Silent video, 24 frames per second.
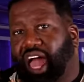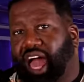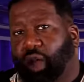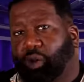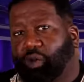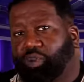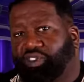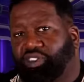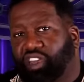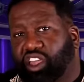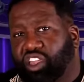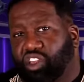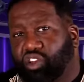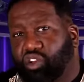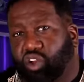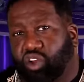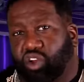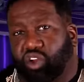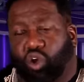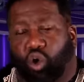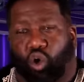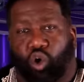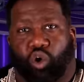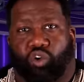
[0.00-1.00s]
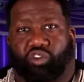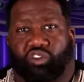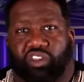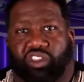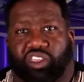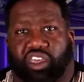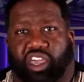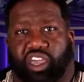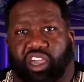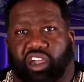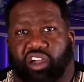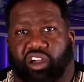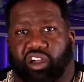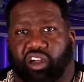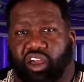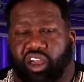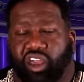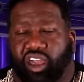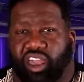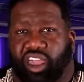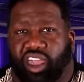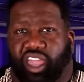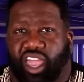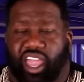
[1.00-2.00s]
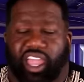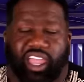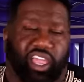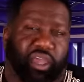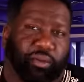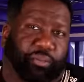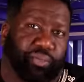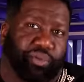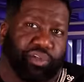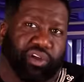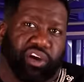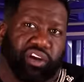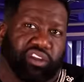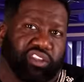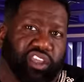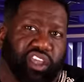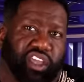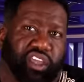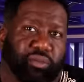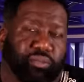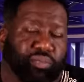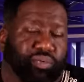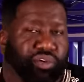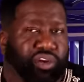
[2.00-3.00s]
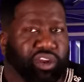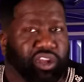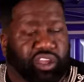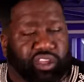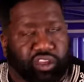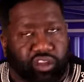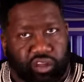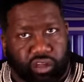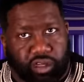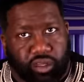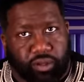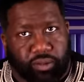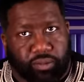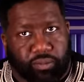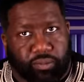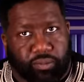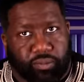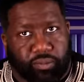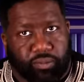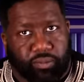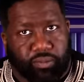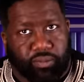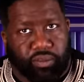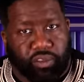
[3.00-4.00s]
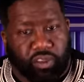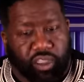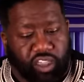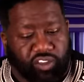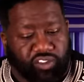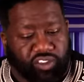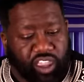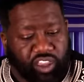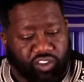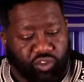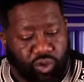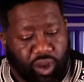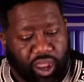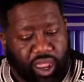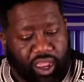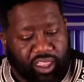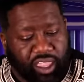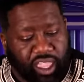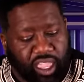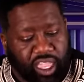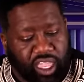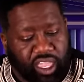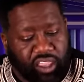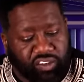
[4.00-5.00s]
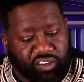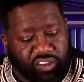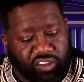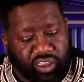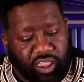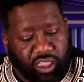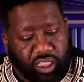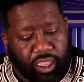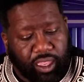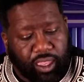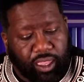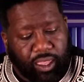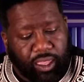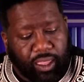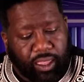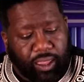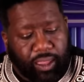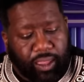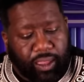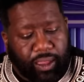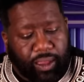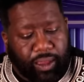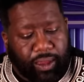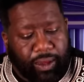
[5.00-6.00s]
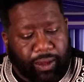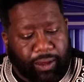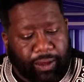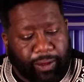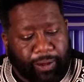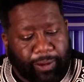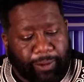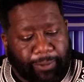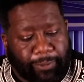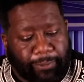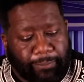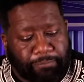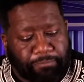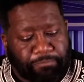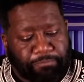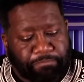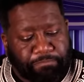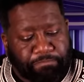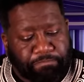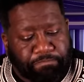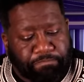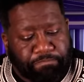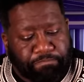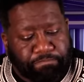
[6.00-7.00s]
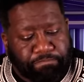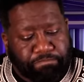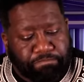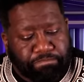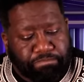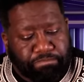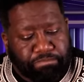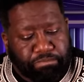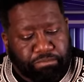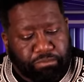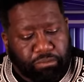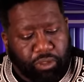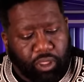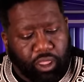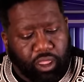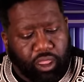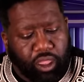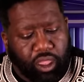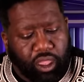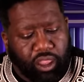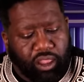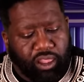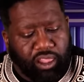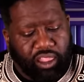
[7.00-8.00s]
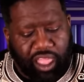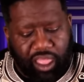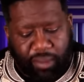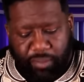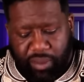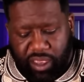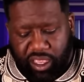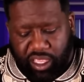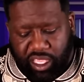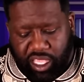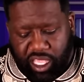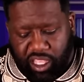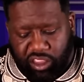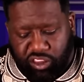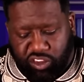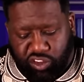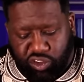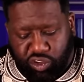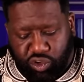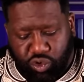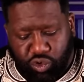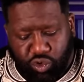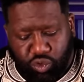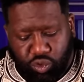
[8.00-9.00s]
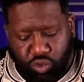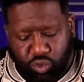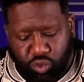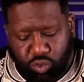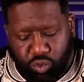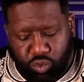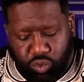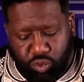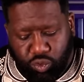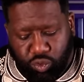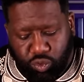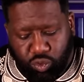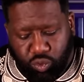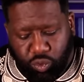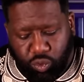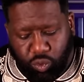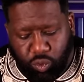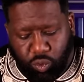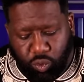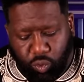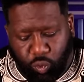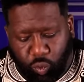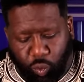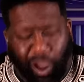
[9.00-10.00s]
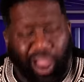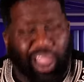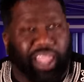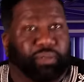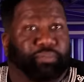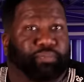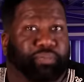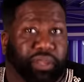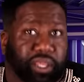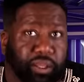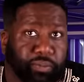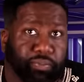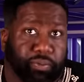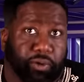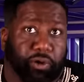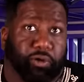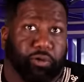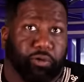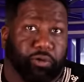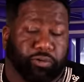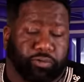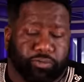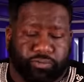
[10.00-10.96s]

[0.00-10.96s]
I would say you can go over there and get plugged in pretty good. That's that's what I can say. Um, let me get to white people